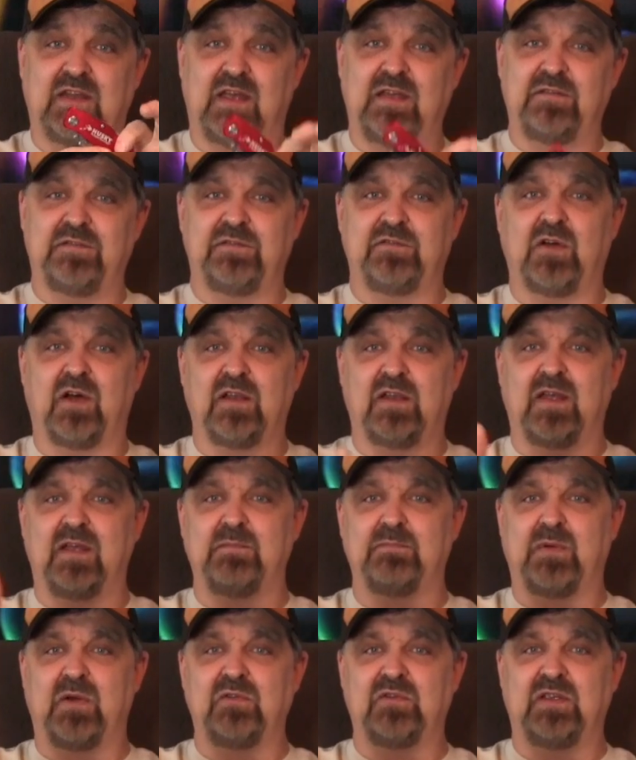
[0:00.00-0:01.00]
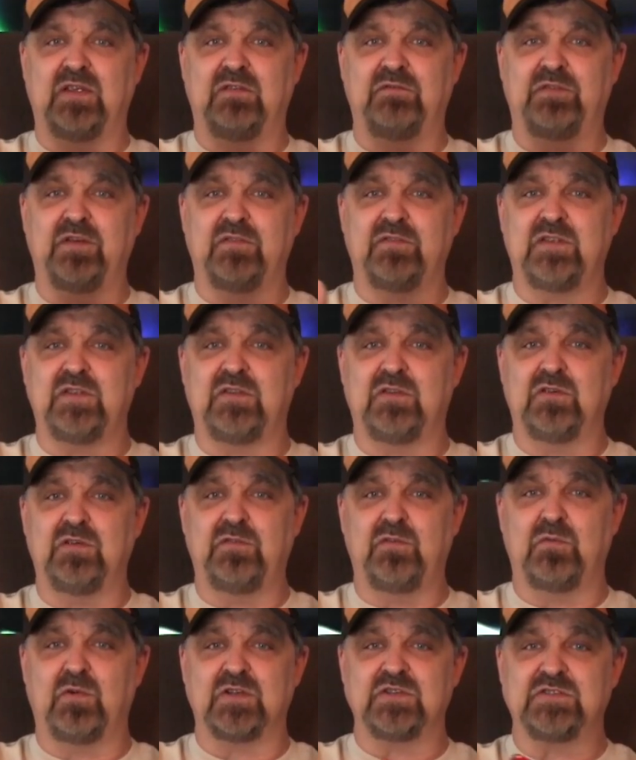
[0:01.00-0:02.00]
knife, not like Bodine 52.
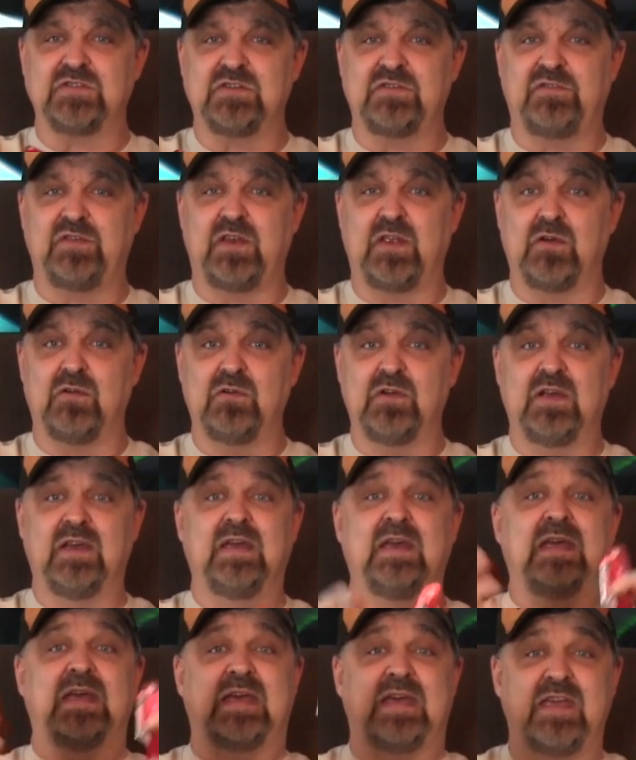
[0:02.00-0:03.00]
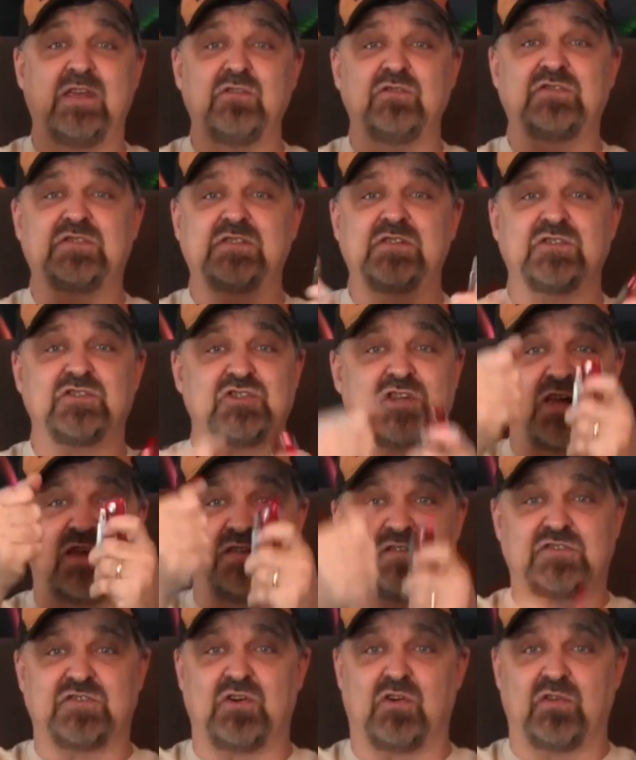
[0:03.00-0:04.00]
If you watch his video, he uses a
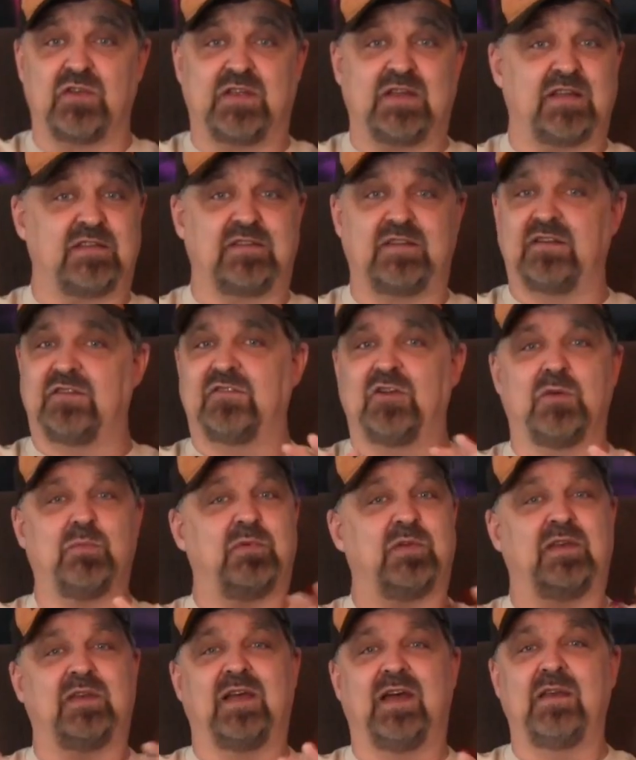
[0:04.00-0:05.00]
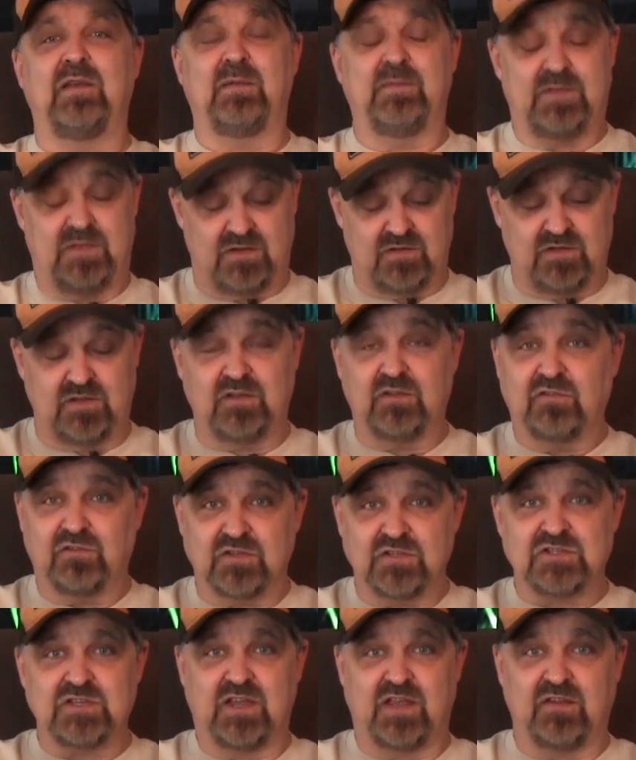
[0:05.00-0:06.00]
chainsaw to cut things open. I'm not going to use
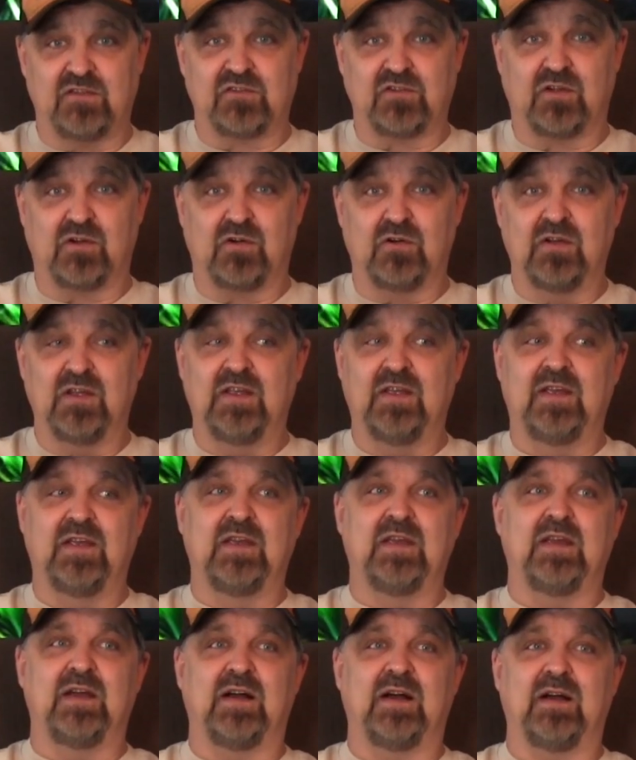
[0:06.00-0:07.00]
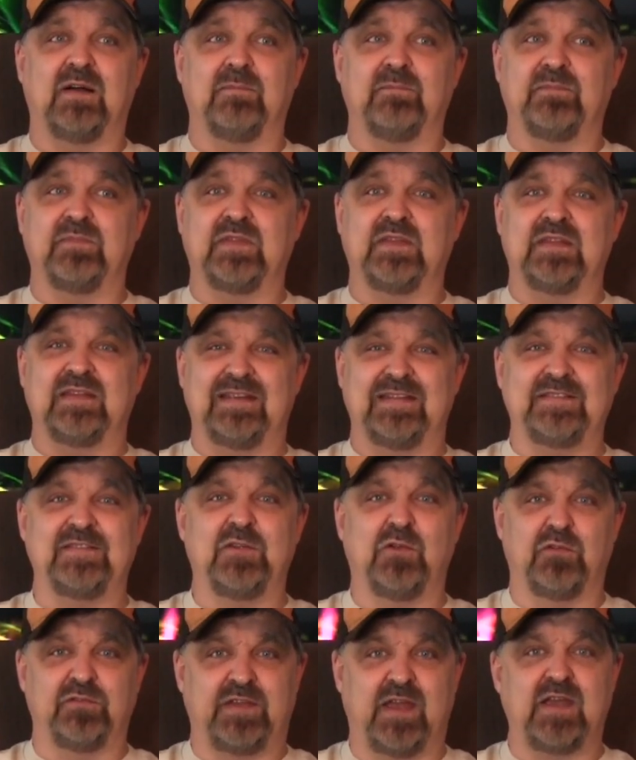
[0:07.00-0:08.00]
a chainsaw. That's
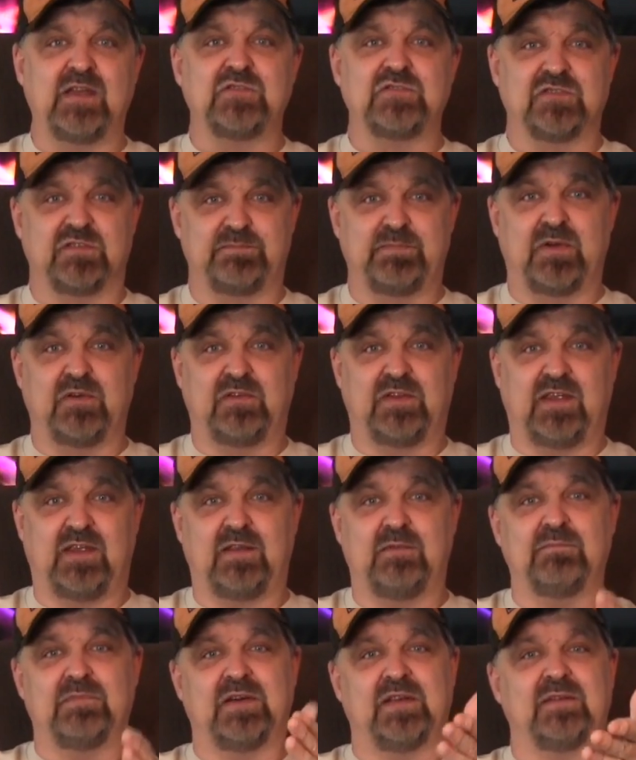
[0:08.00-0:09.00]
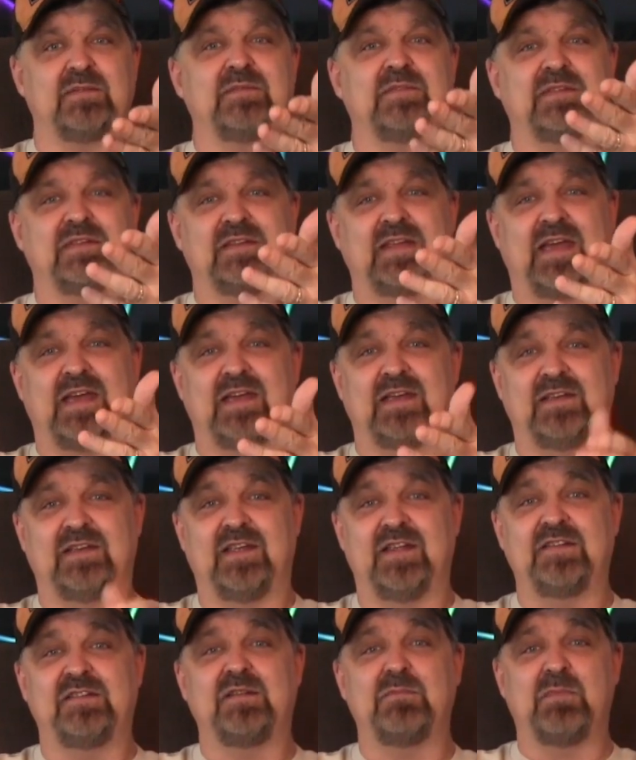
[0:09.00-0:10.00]
a little dangerous, Bodine, but hey,
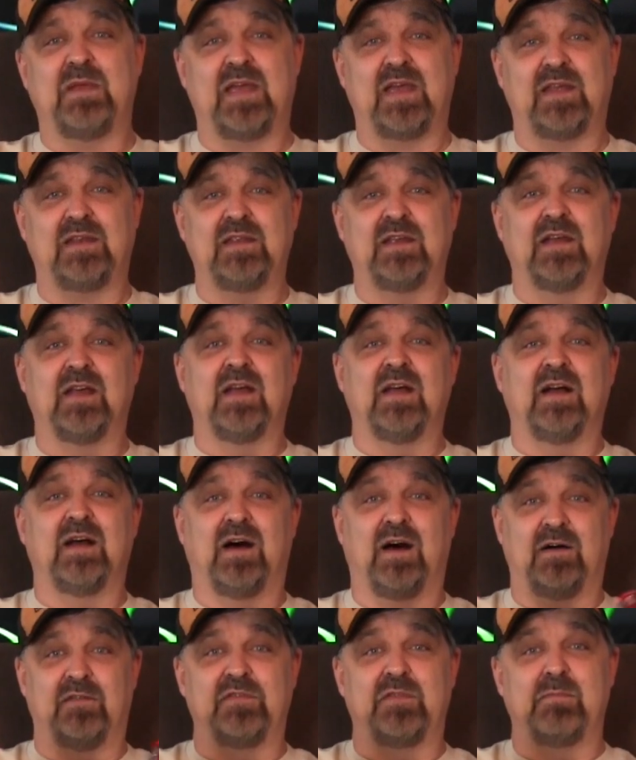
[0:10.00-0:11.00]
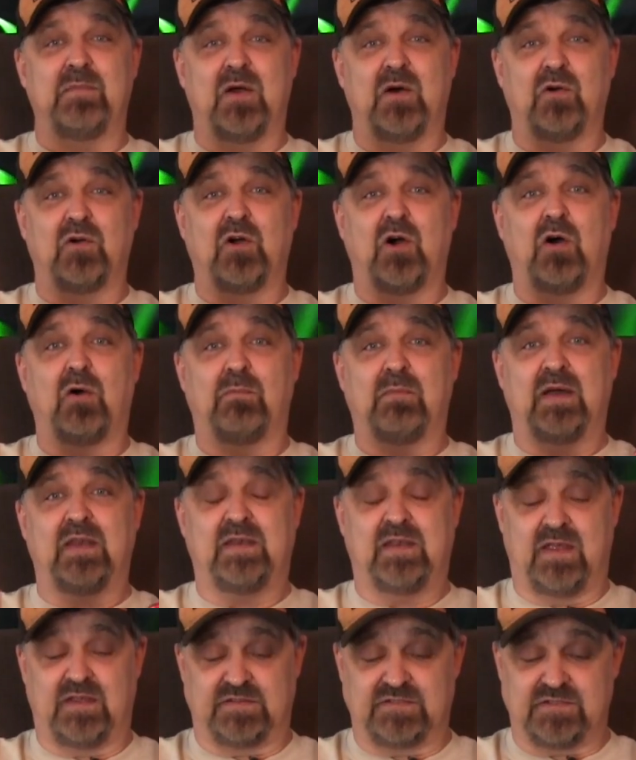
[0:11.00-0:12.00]
he's the man of the Mail Call
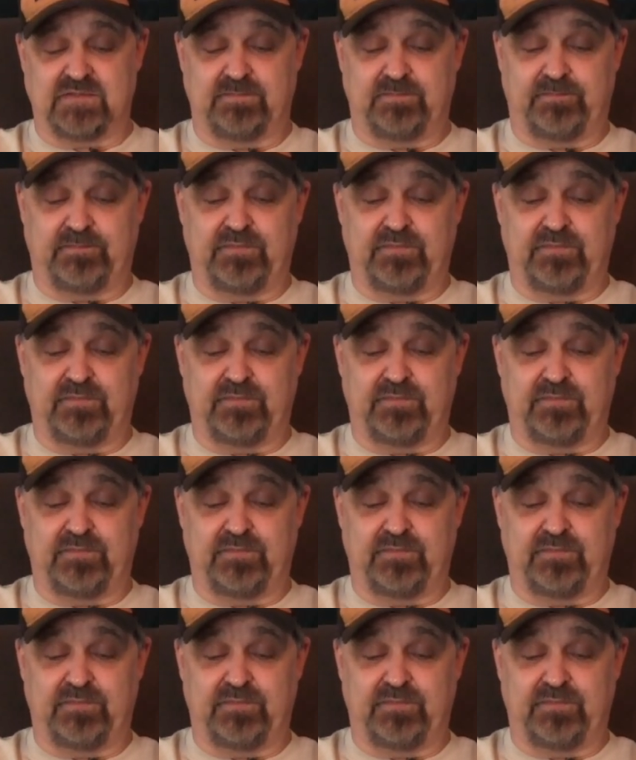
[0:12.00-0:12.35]
Mondays.